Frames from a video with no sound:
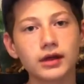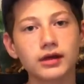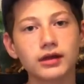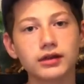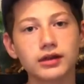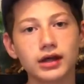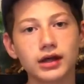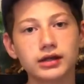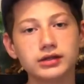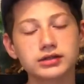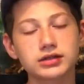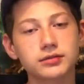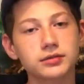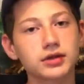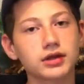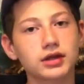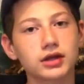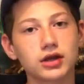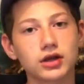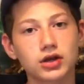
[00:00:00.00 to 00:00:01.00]
then something
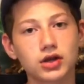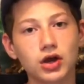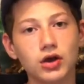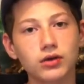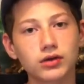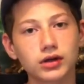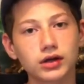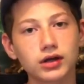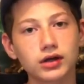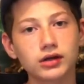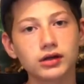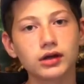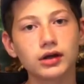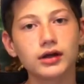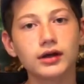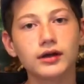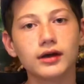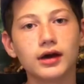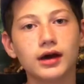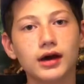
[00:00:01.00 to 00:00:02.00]
like a coconut
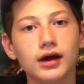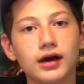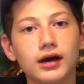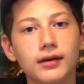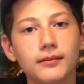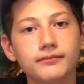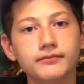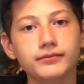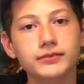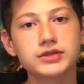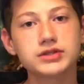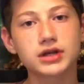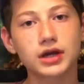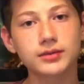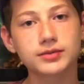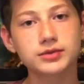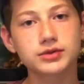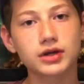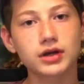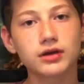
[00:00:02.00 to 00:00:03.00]

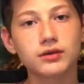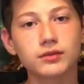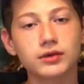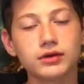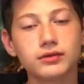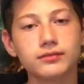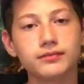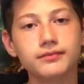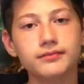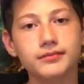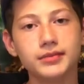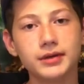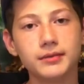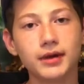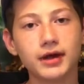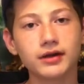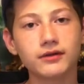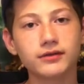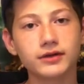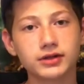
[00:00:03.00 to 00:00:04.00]
substrate would be
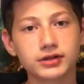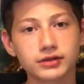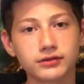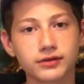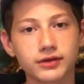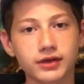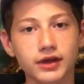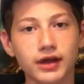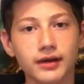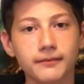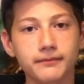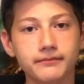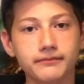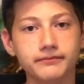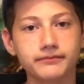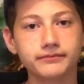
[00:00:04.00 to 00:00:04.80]
beneficial for them.